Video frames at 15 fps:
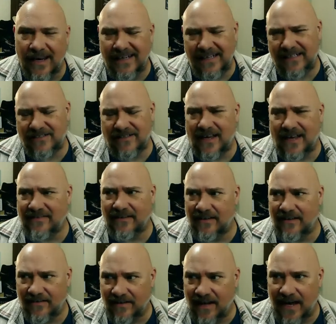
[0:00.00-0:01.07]
And each lesson
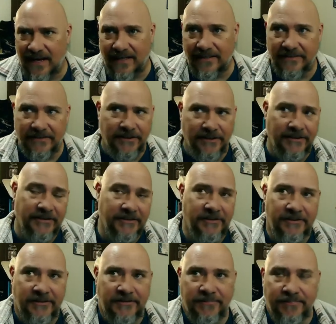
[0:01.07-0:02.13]
is like
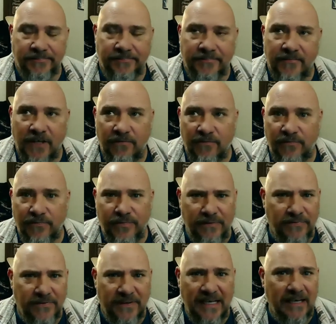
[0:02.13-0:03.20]

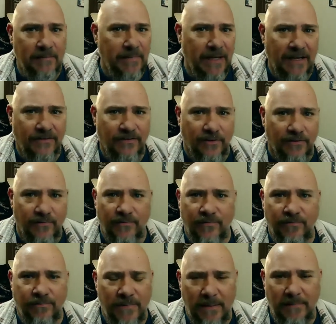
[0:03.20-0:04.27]
15 minutes or
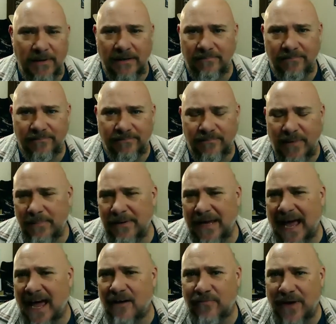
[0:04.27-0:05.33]
maybe a
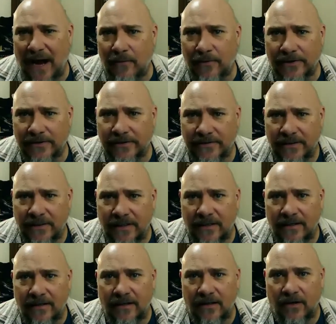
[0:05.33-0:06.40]
half hour.
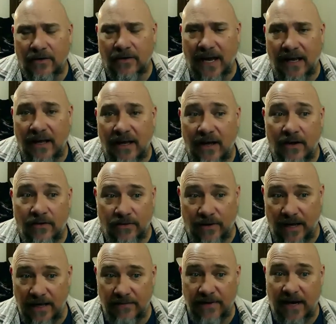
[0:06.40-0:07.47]
Okay. So
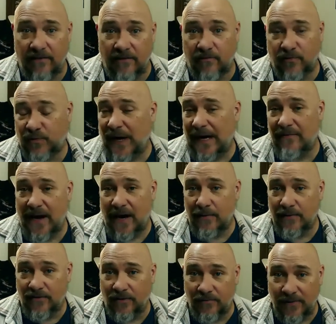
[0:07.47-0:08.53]
now they've got 5
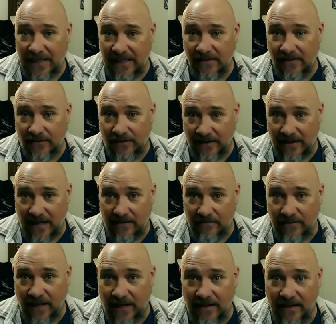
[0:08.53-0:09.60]
hours of e-learning they've
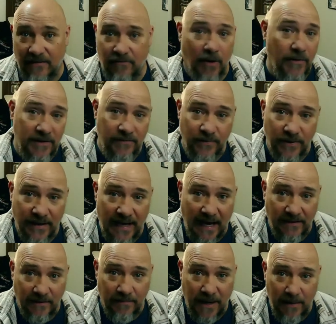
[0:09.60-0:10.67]
done. They've already filled
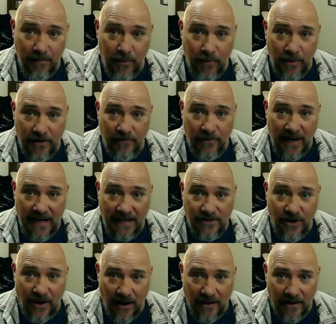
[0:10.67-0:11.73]
out the paperwork for
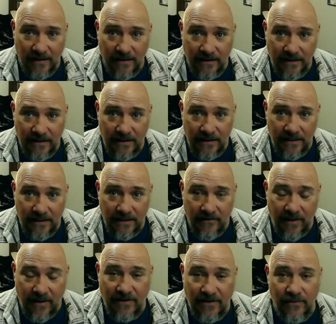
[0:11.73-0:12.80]
HR,
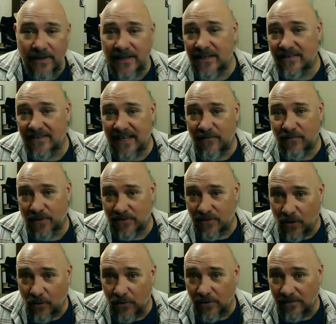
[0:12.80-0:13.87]
right? They're in this thing for a
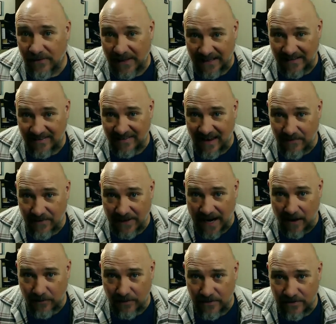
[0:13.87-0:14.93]
total of like 7
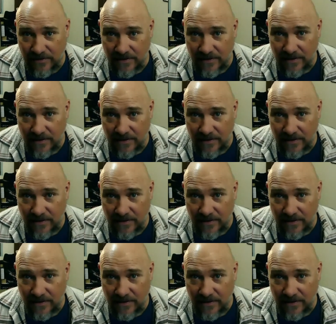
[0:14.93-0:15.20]
hours.